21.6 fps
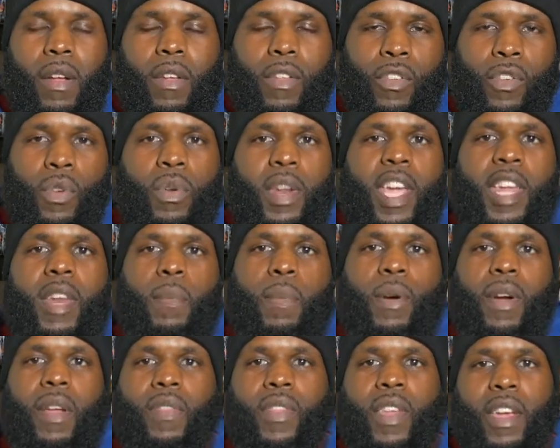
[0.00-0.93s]
you need to
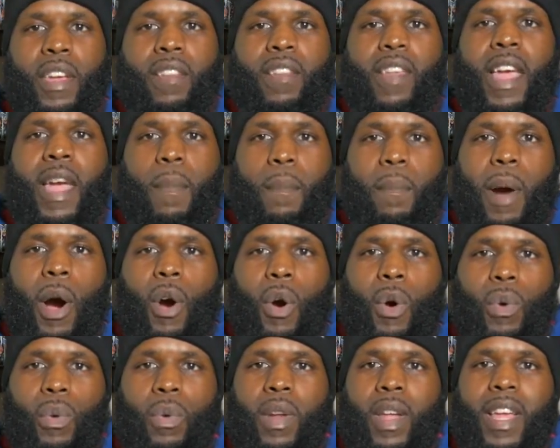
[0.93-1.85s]
put this in
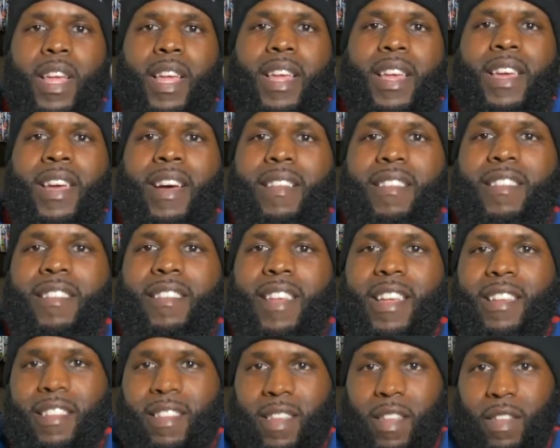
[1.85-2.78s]
bold.
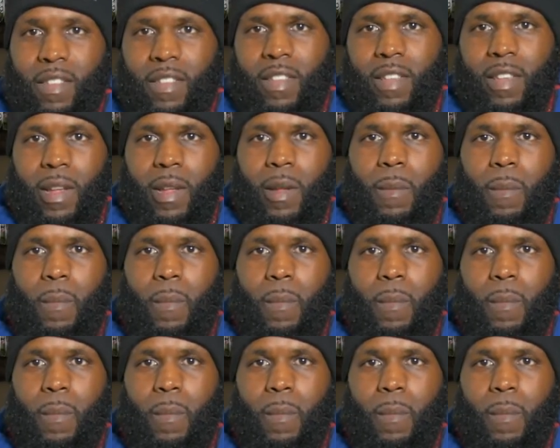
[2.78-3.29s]
Consistency.